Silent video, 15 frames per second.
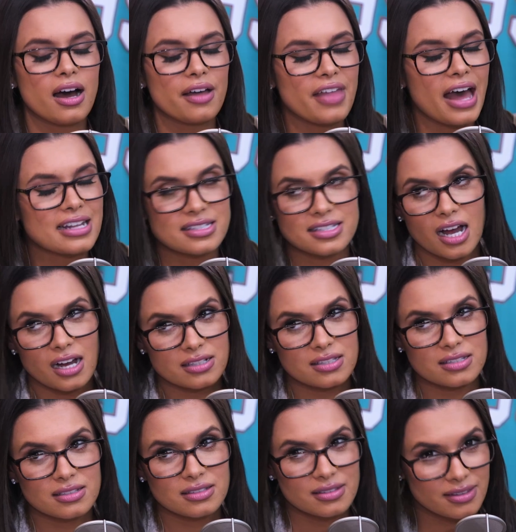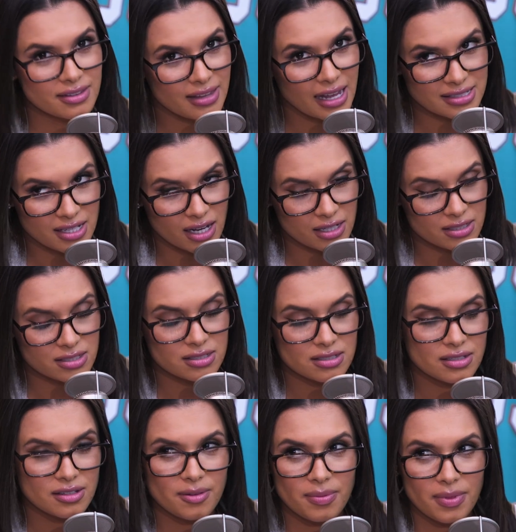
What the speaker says: That sucked. That does